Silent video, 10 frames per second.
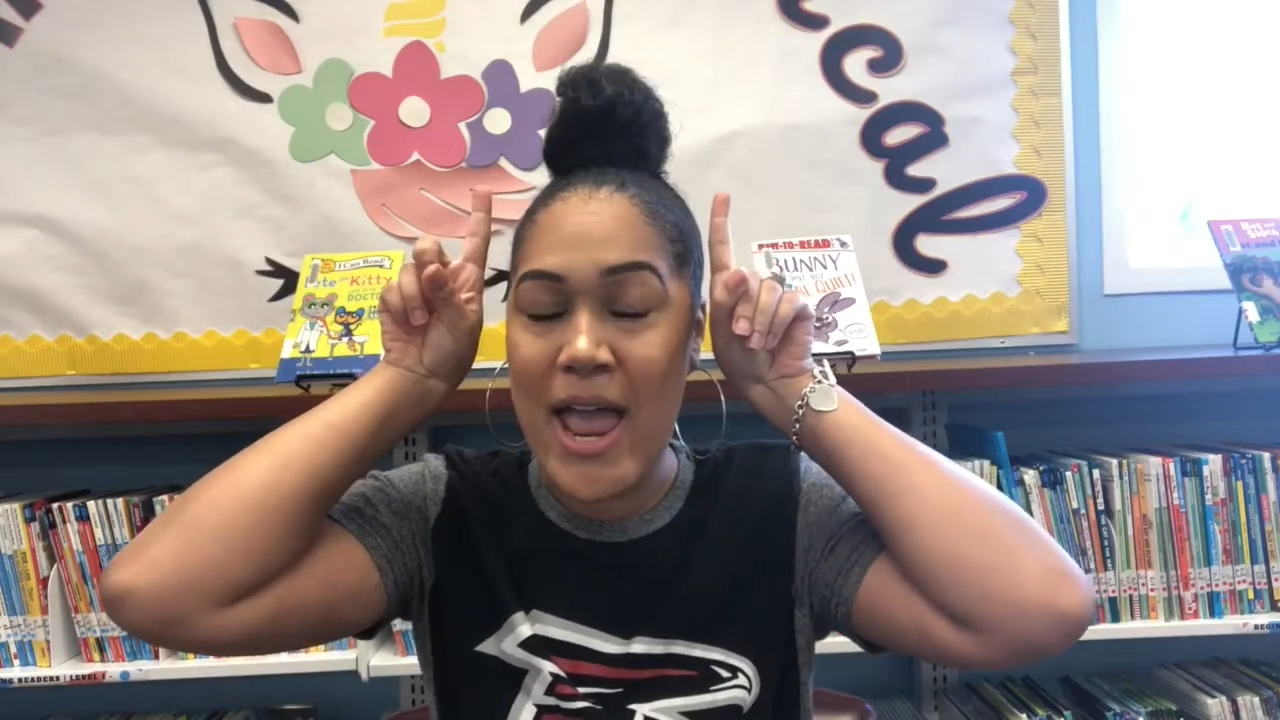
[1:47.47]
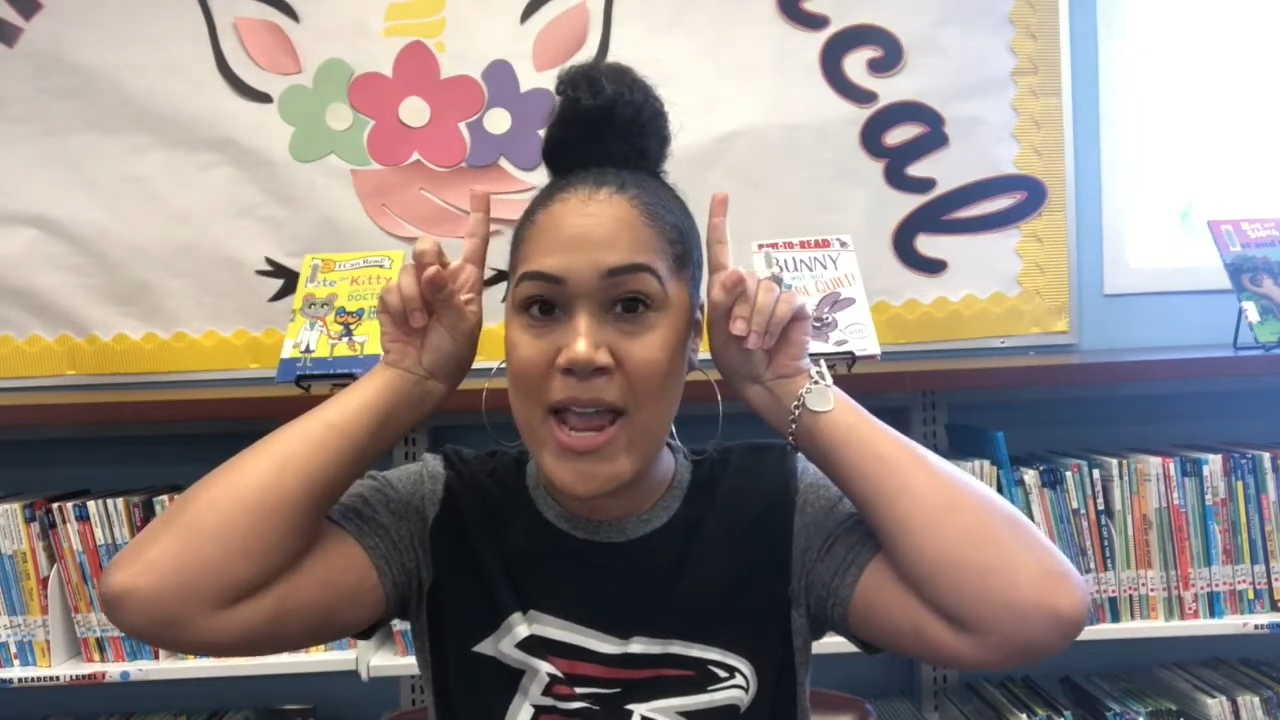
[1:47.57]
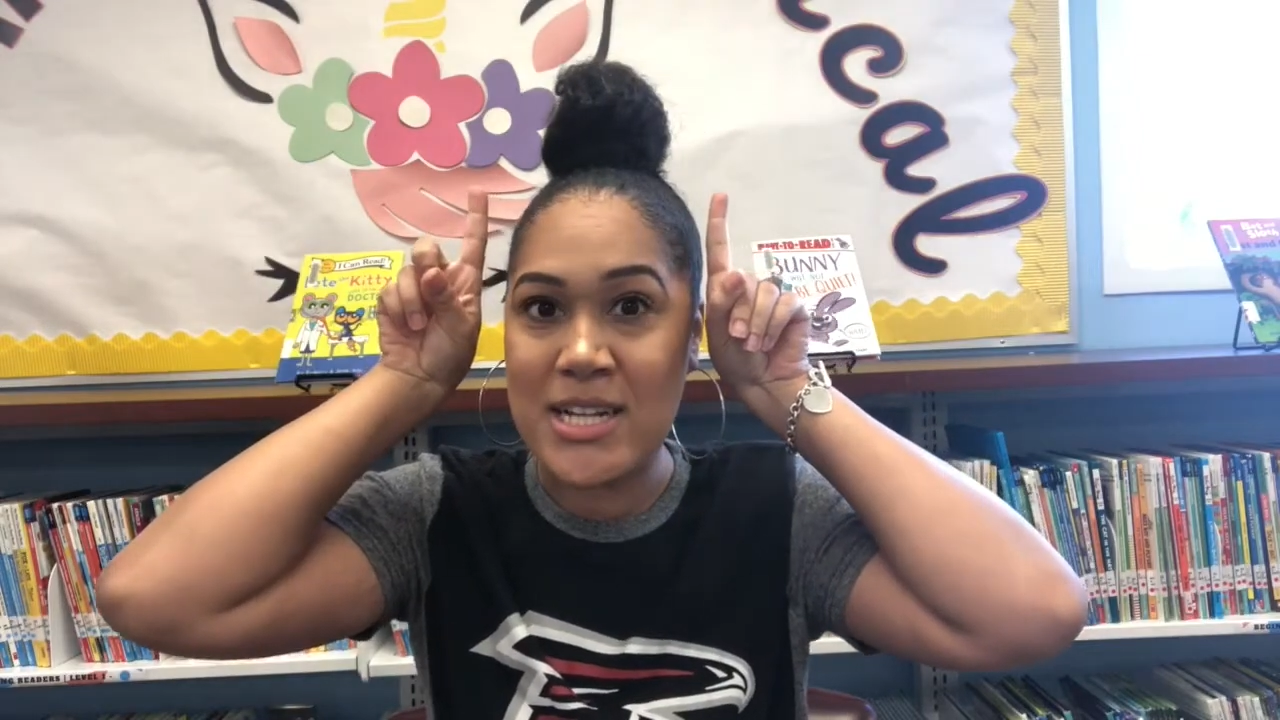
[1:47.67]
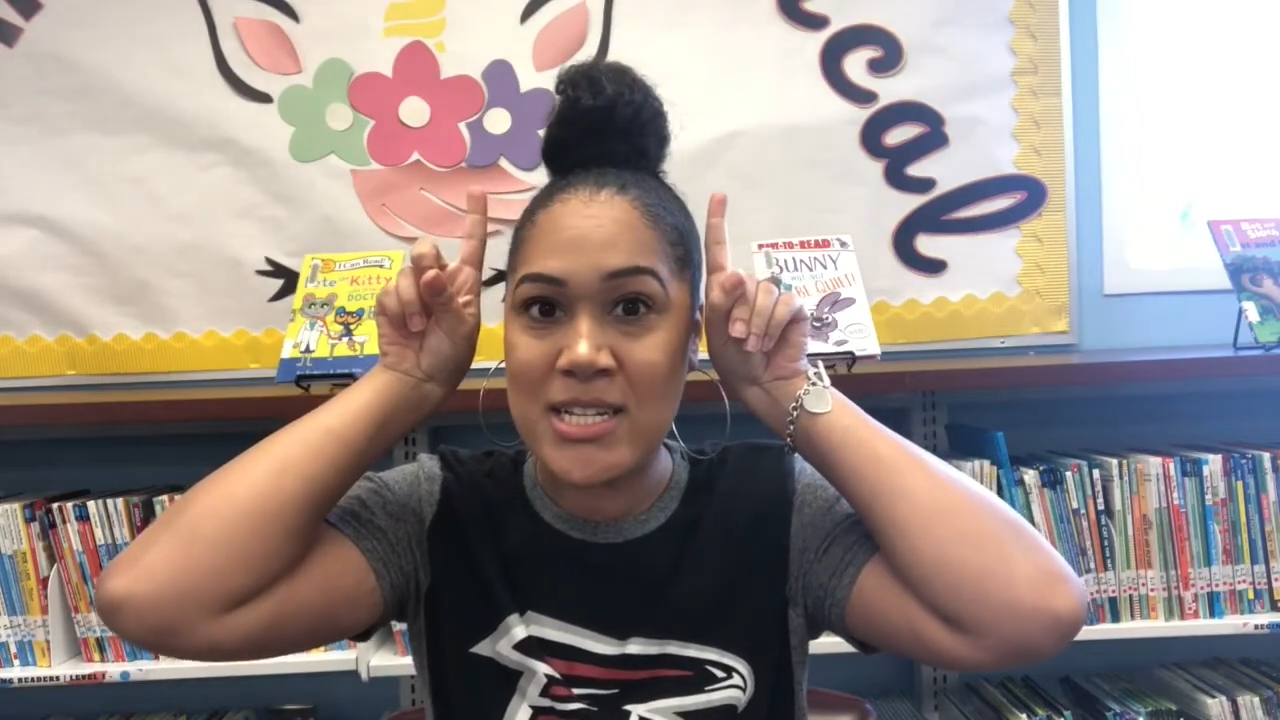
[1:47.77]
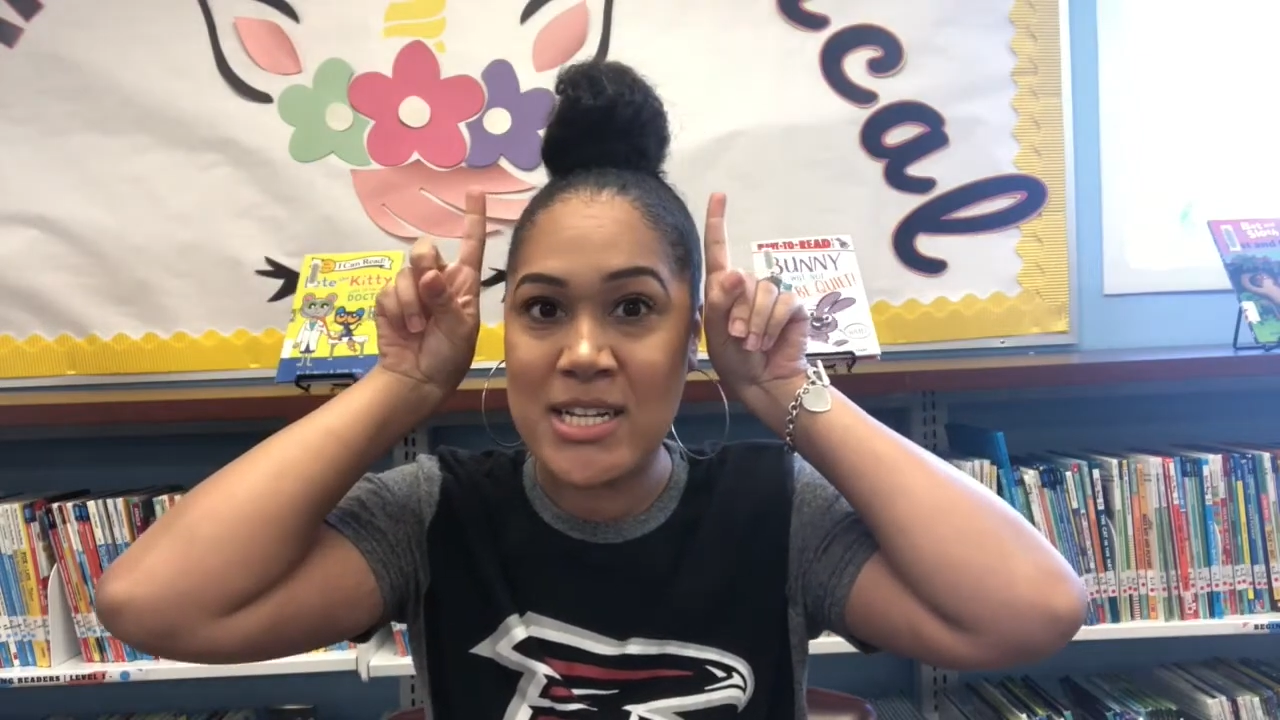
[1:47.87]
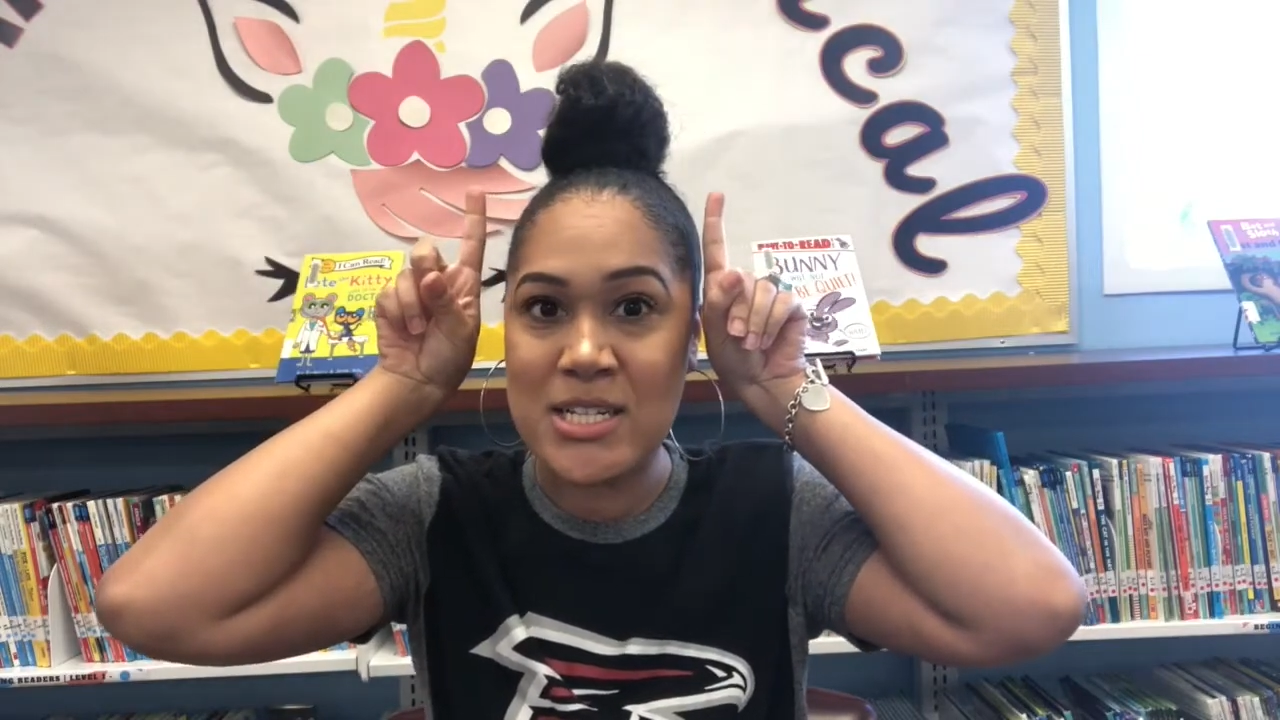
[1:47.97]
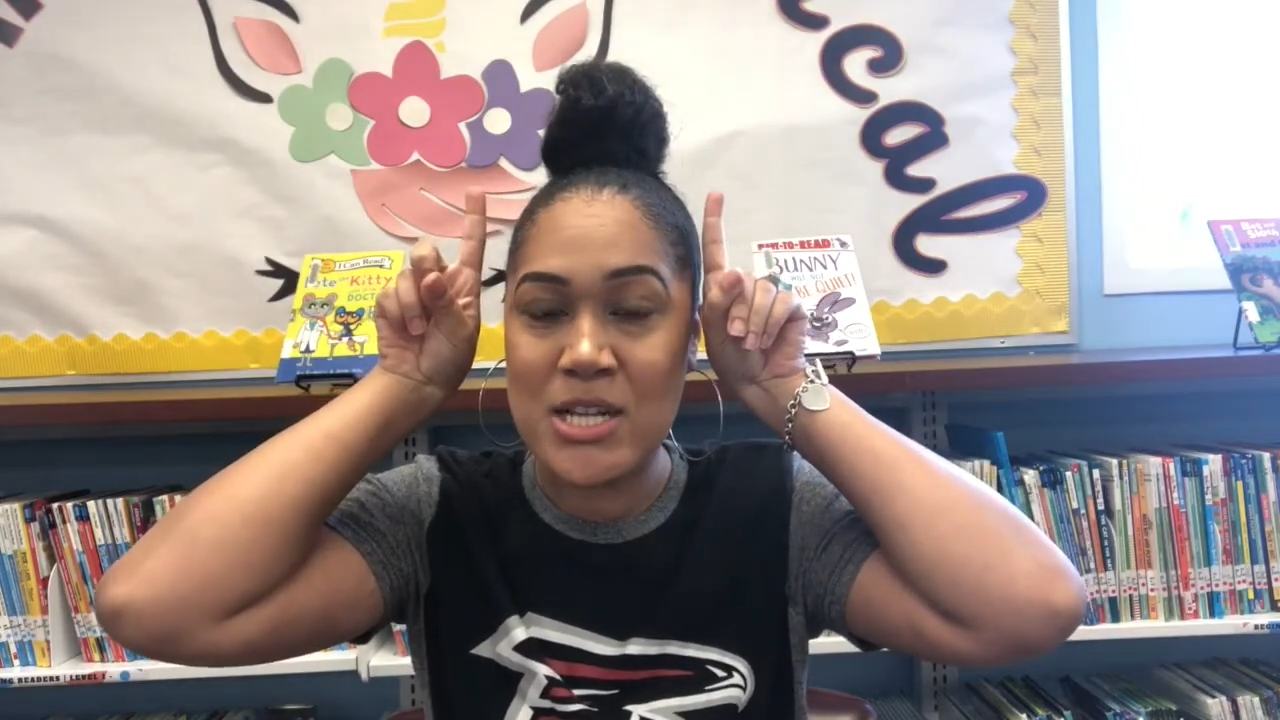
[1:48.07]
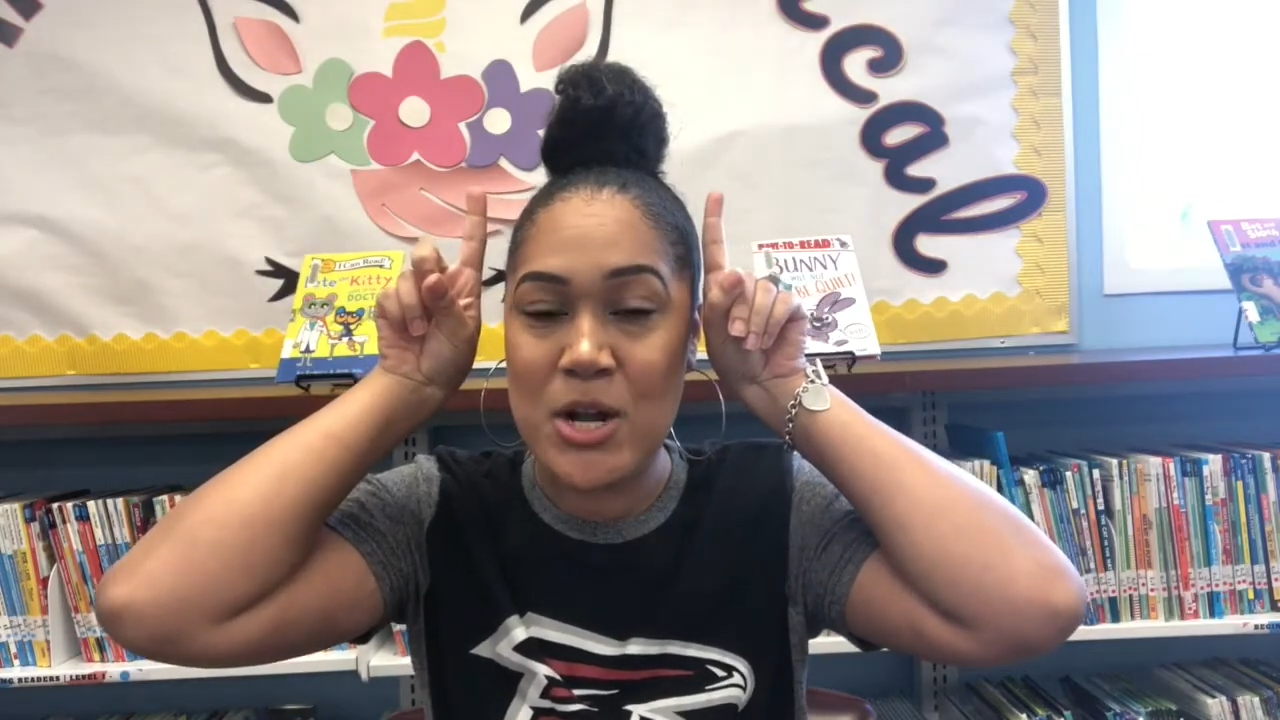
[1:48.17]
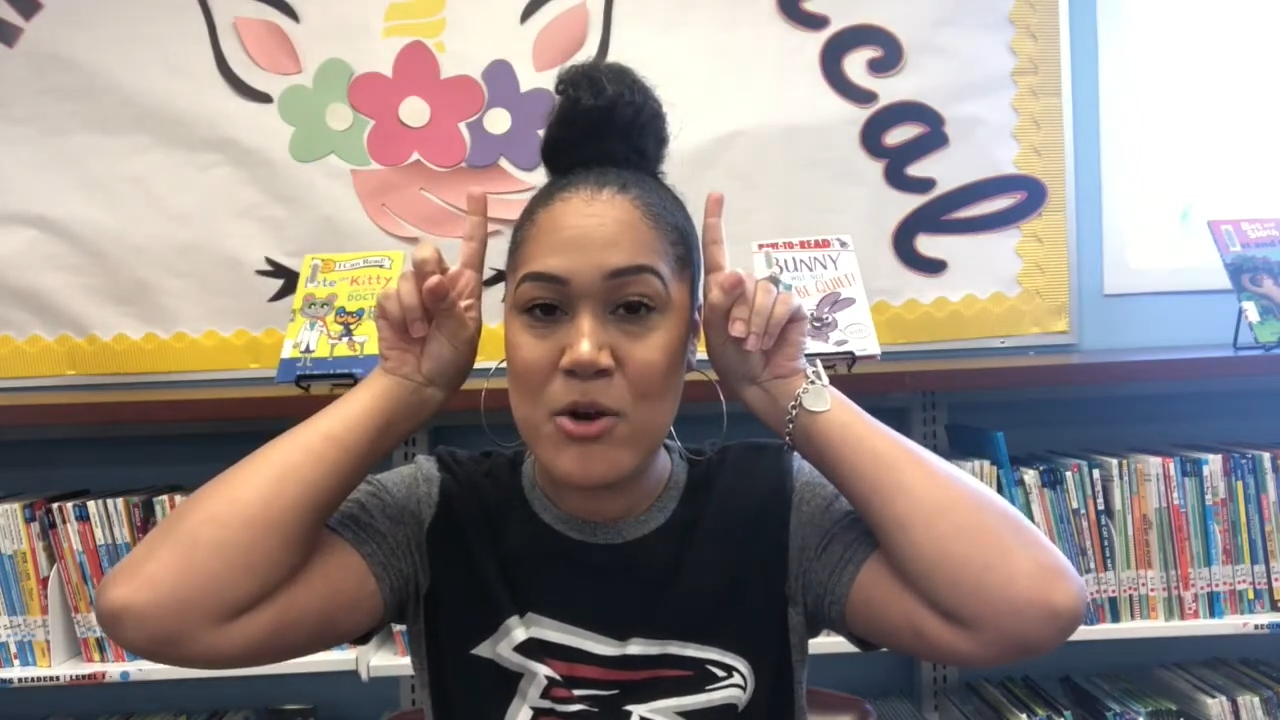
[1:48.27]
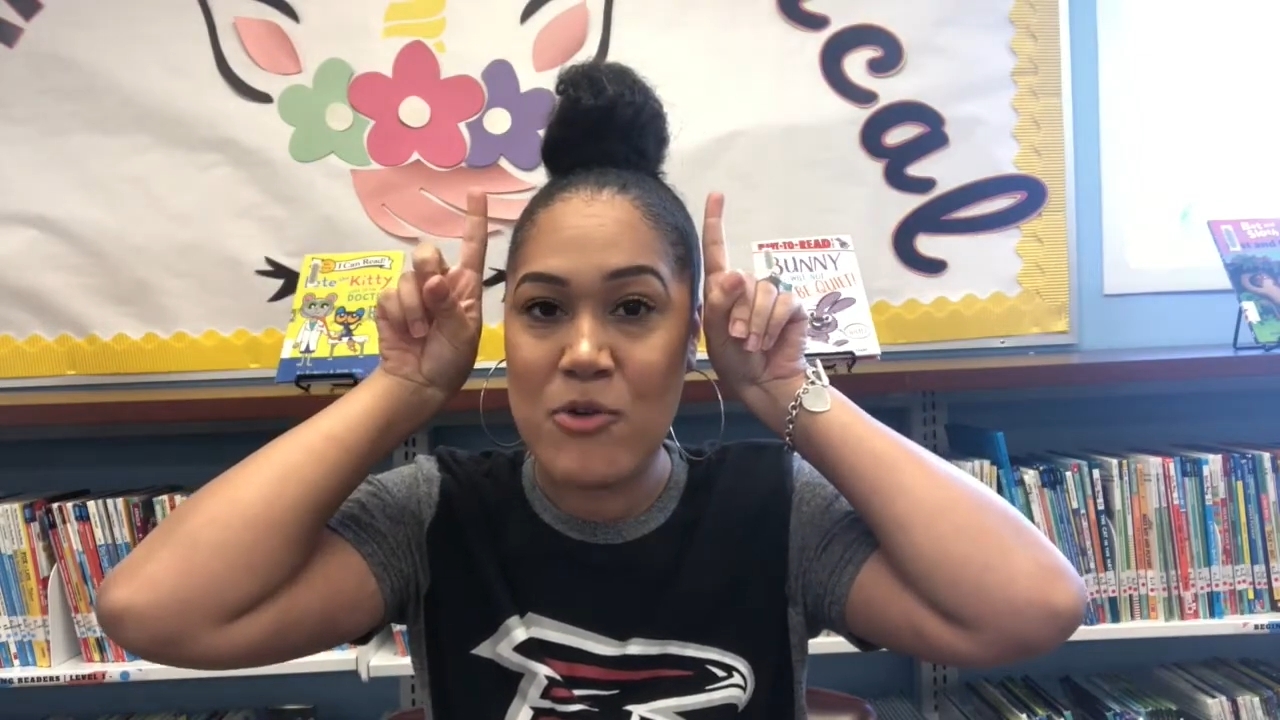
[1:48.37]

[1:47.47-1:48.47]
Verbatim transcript: antennas on a